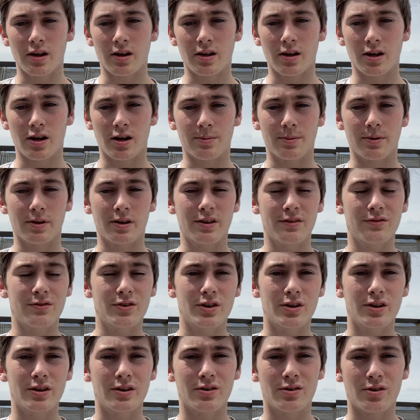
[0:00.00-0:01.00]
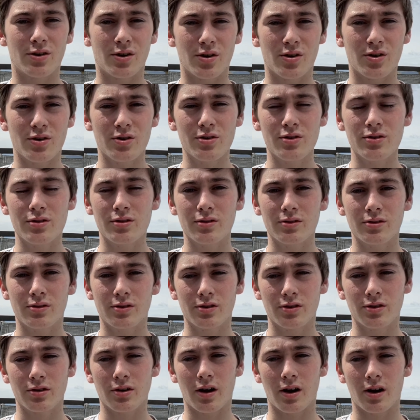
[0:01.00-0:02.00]
But if you didn't know,
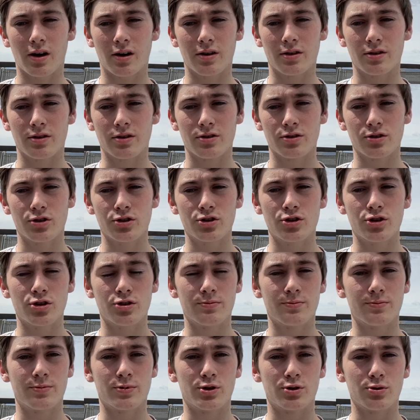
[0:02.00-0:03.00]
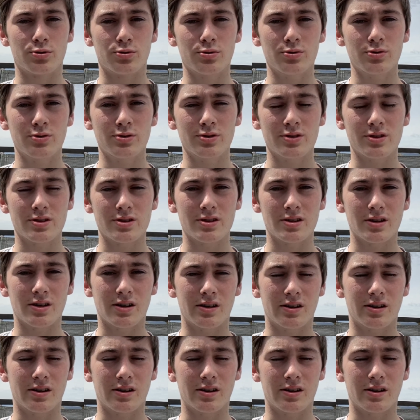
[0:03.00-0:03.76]
YouTube shorts